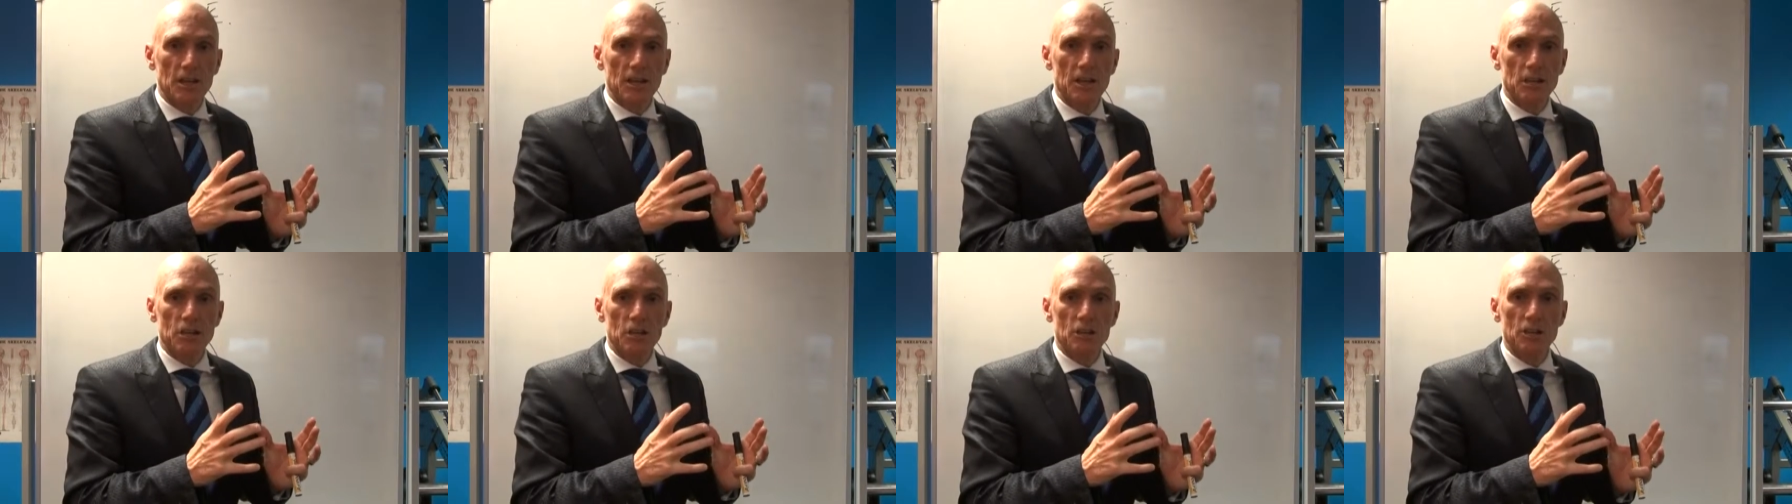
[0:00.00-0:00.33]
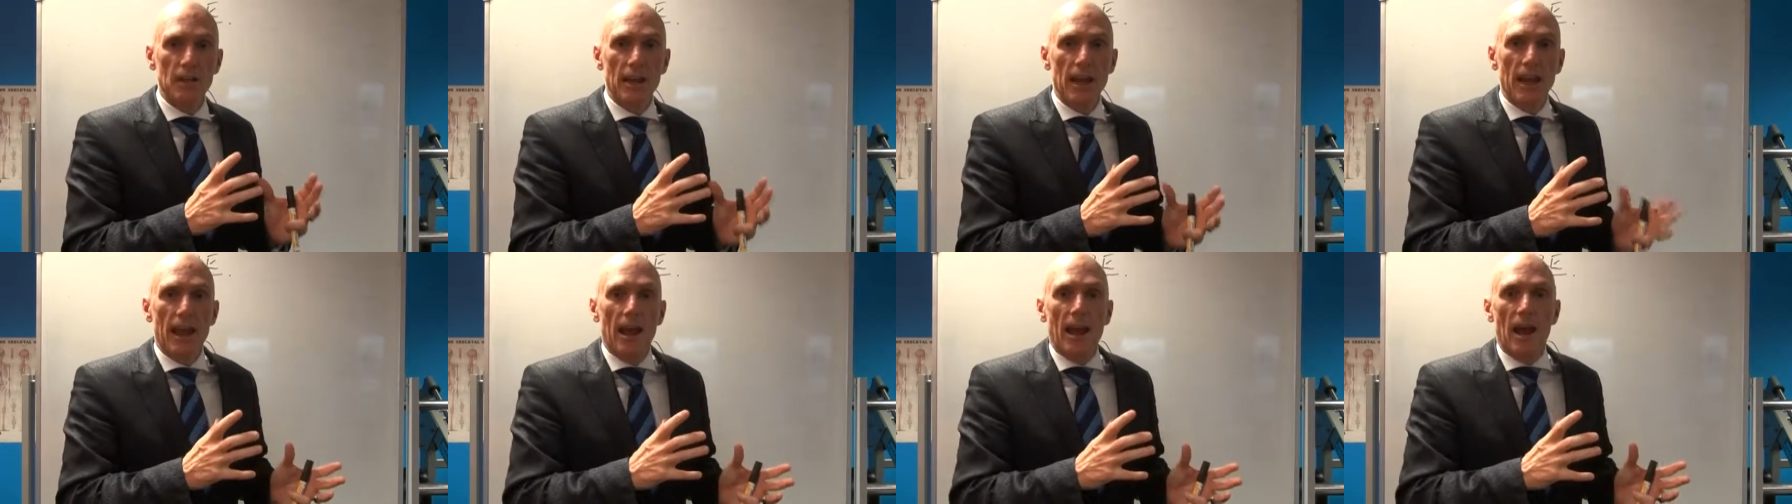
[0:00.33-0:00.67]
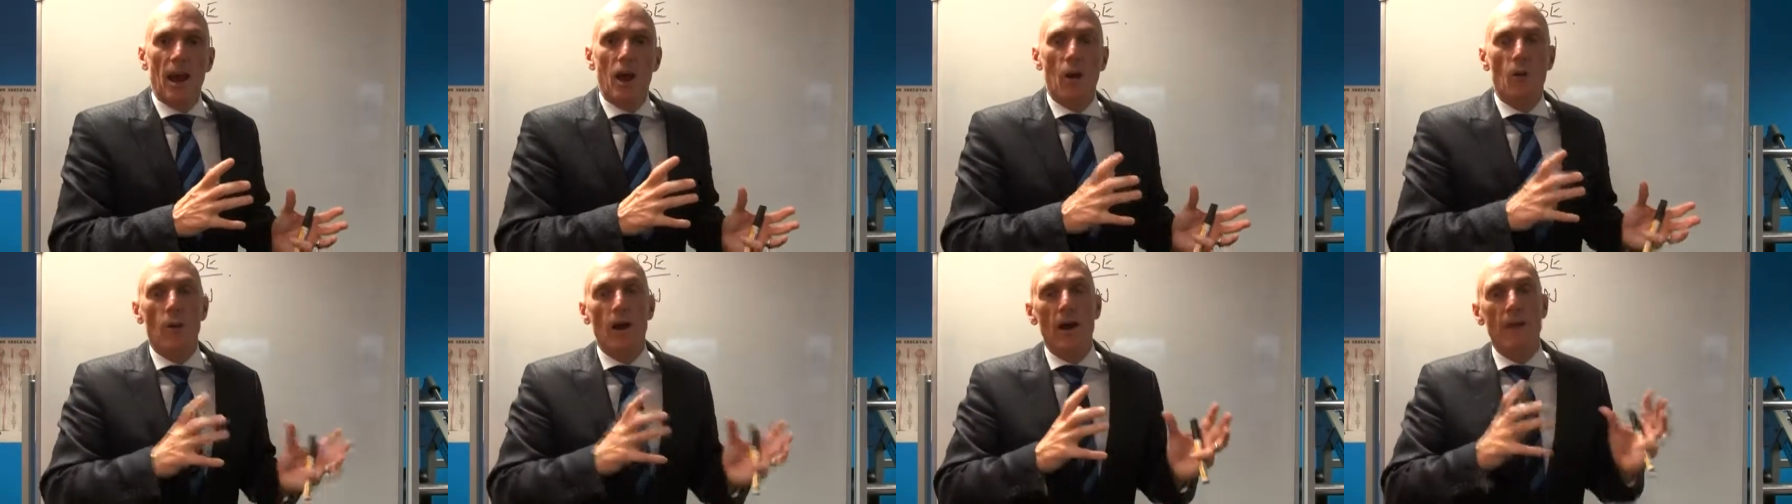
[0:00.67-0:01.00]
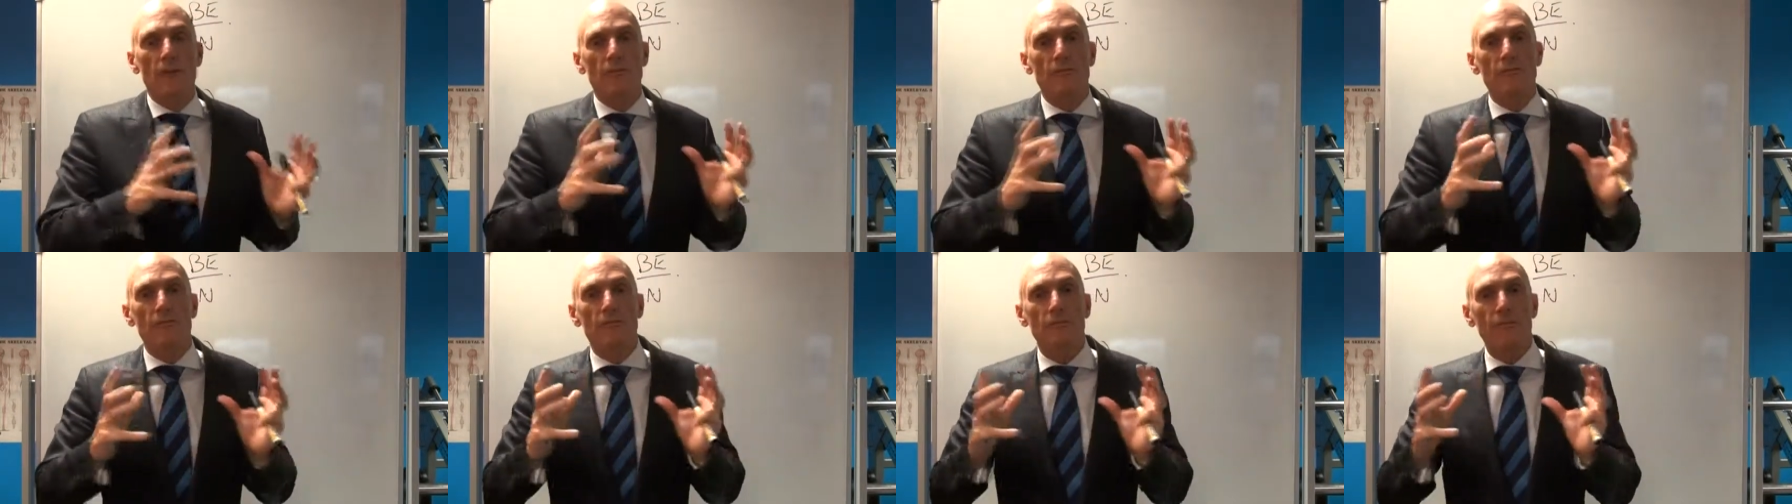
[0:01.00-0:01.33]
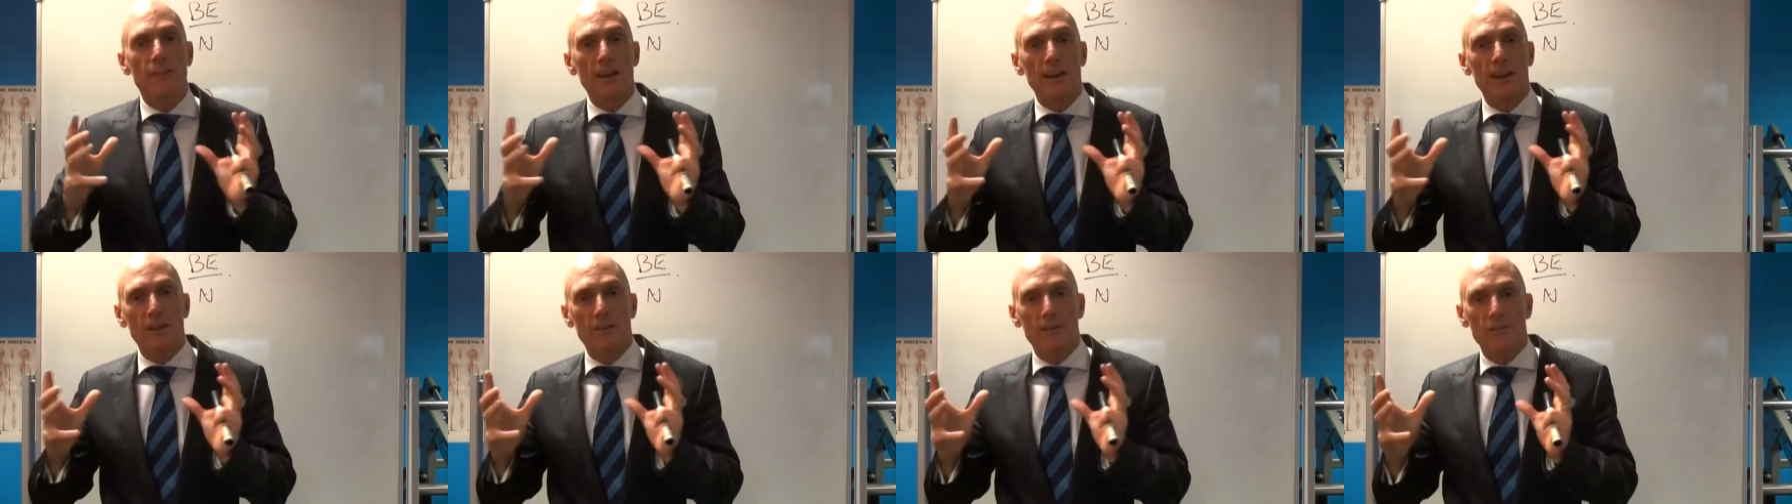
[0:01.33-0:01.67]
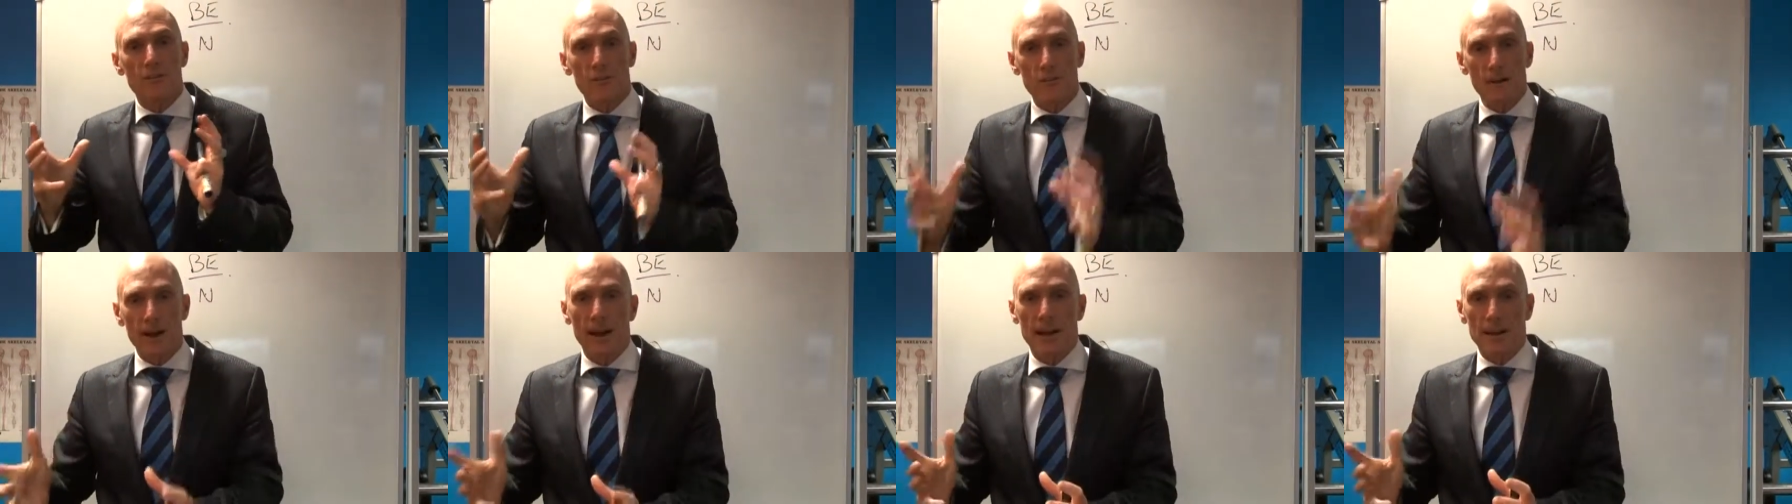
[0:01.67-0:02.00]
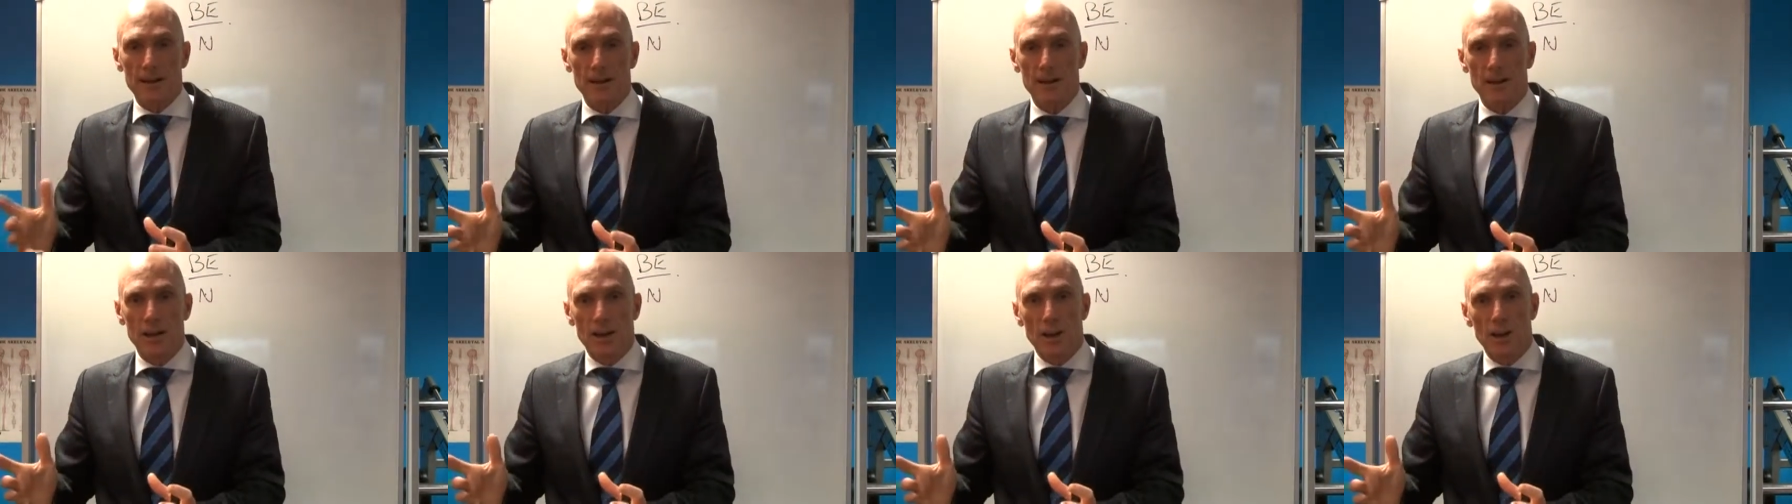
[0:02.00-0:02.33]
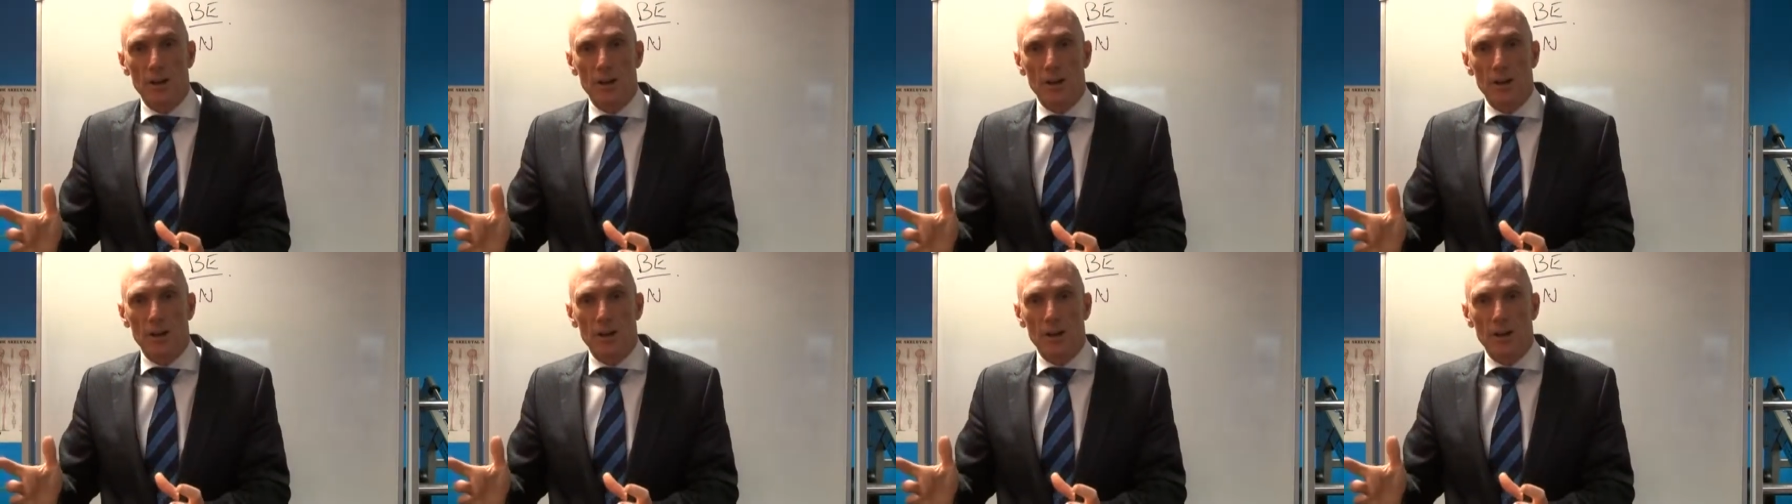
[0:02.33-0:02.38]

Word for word: session away from feeling great.